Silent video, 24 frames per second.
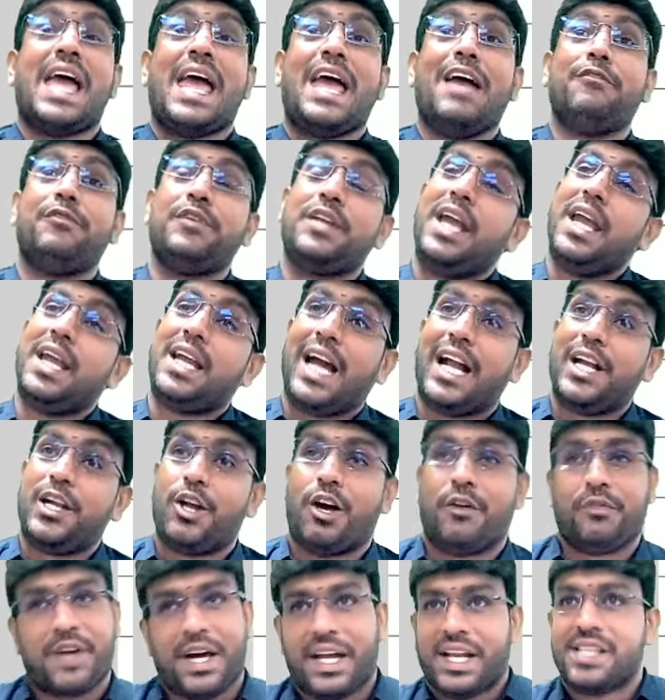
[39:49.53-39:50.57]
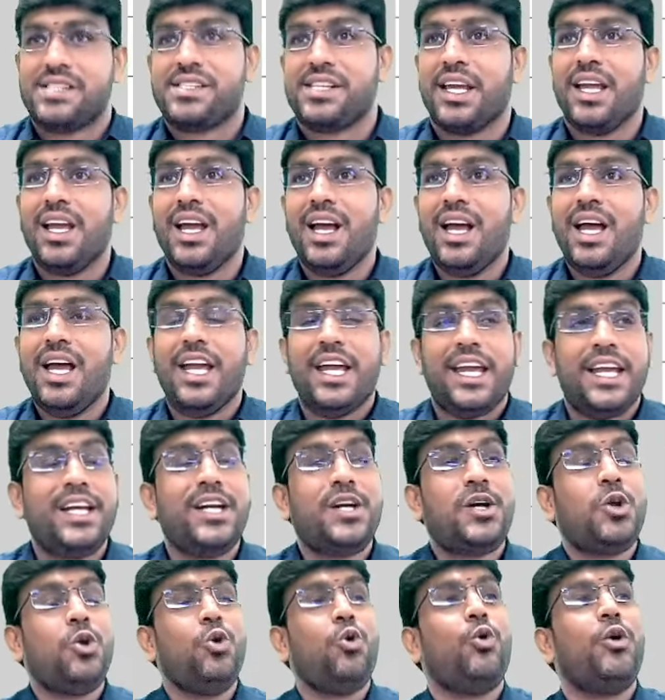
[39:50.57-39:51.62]
every kind of currency,
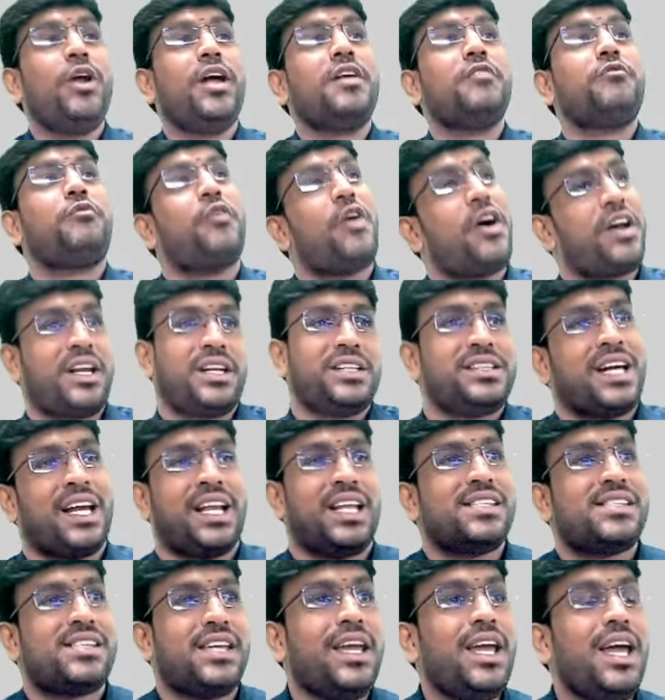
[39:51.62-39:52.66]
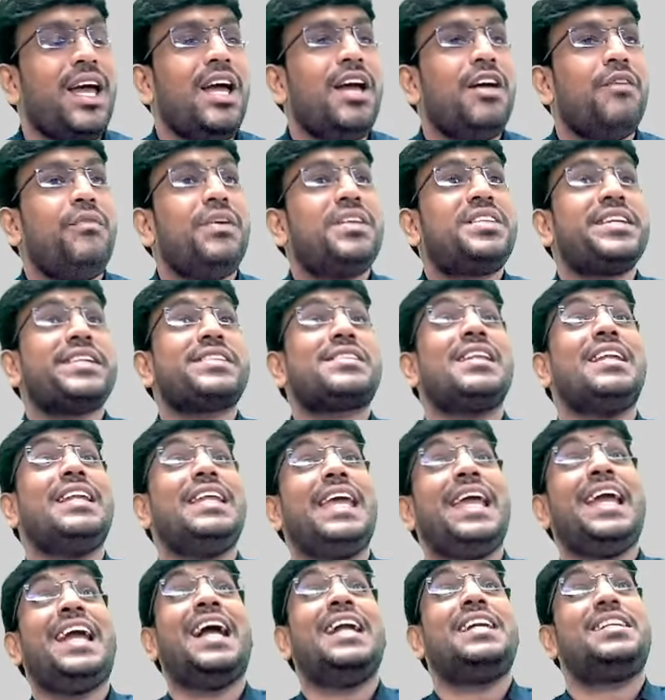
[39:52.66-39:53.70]
including foreign currency, which is
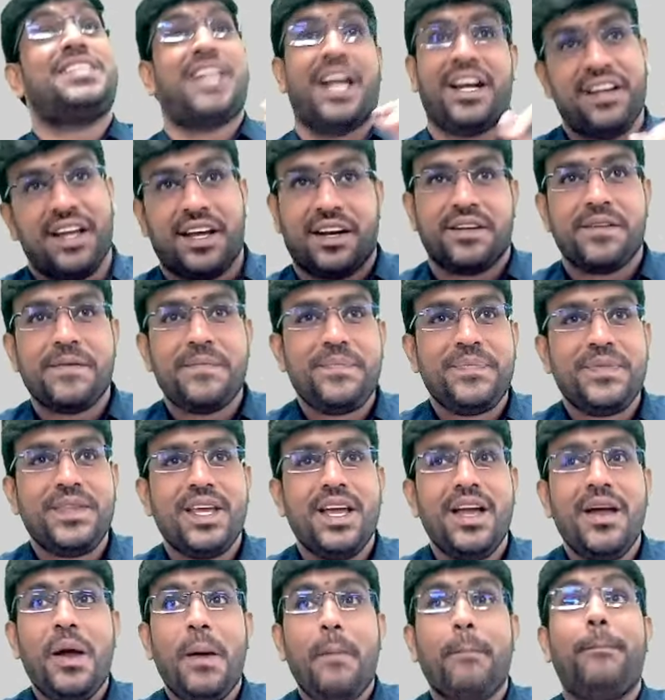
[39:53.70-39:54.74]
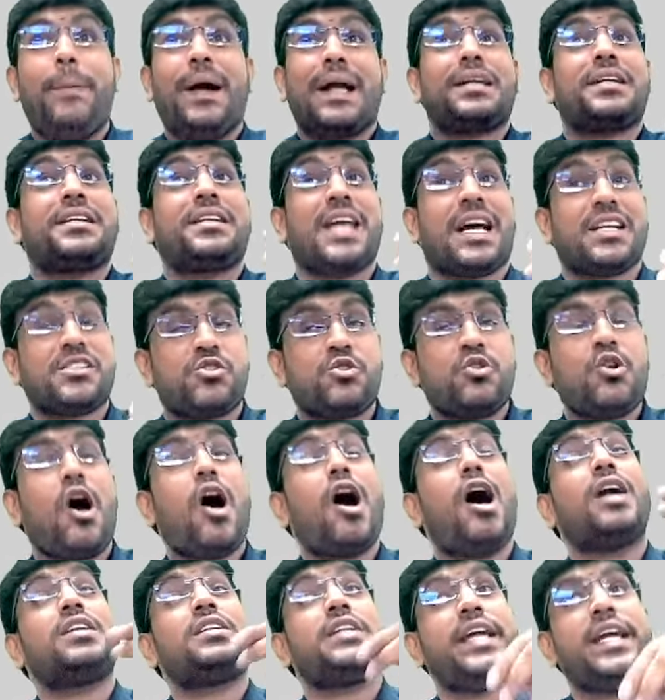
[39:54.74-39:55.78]
legal tender, but does
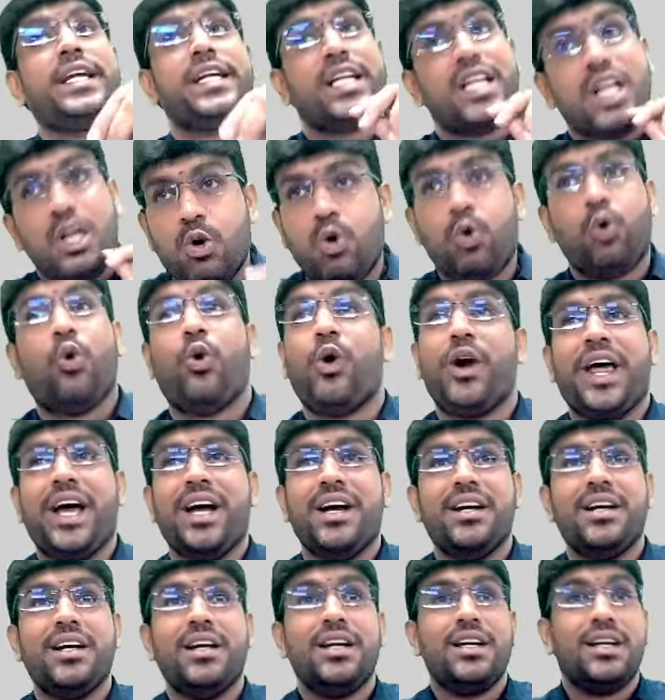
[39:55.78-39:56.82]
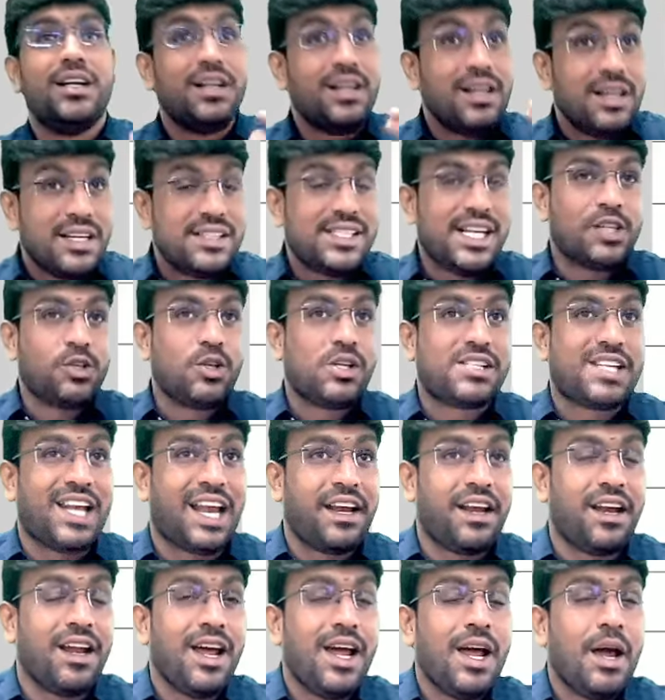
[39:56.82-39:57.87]
not include, listen to this
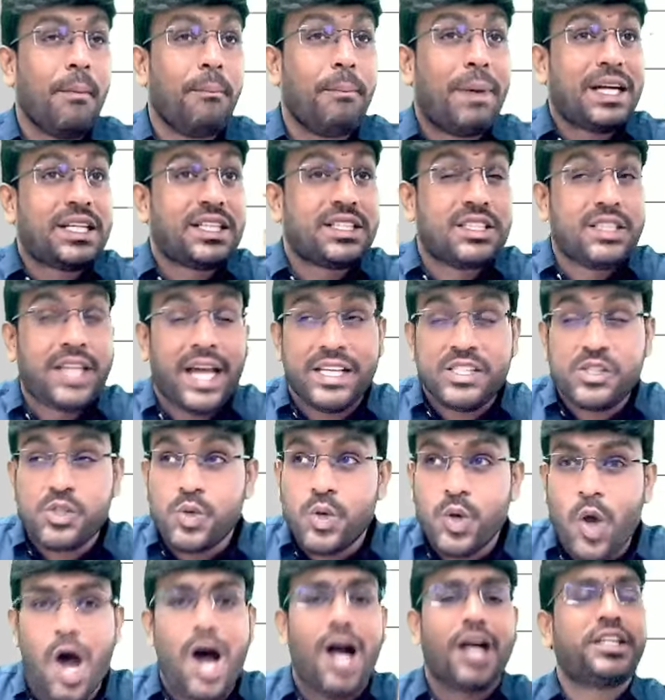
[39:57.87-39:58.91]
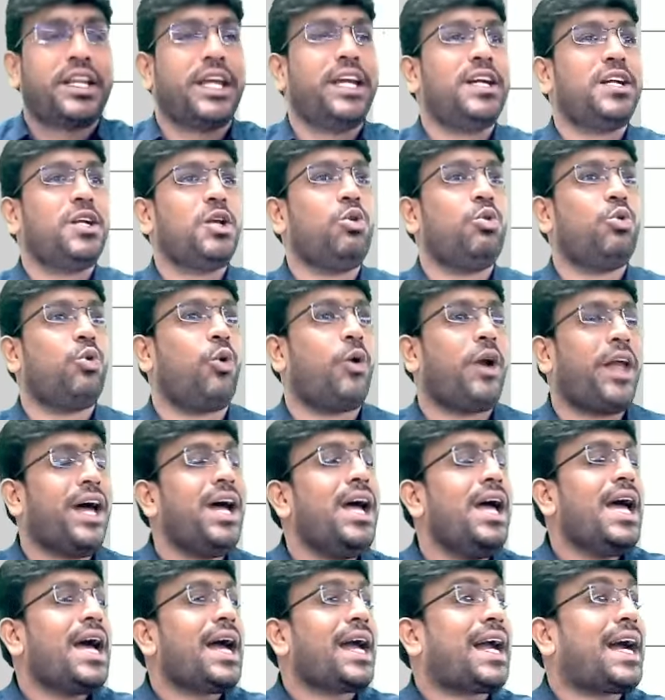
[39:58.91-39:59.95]
line, but does not include
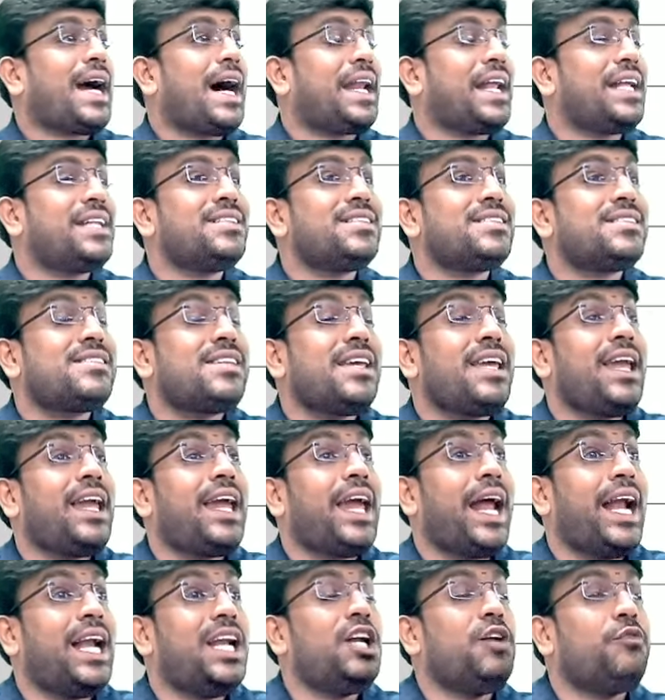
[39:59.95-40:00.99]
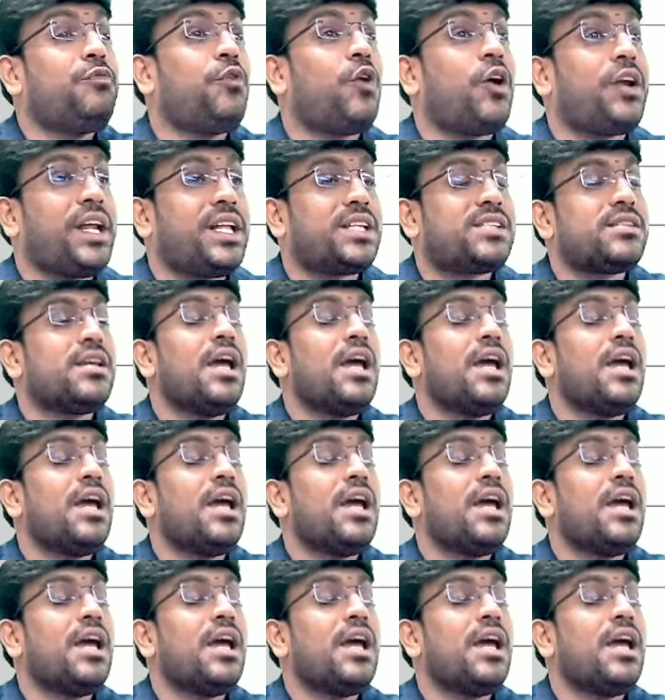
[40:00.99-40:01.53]
currency held for its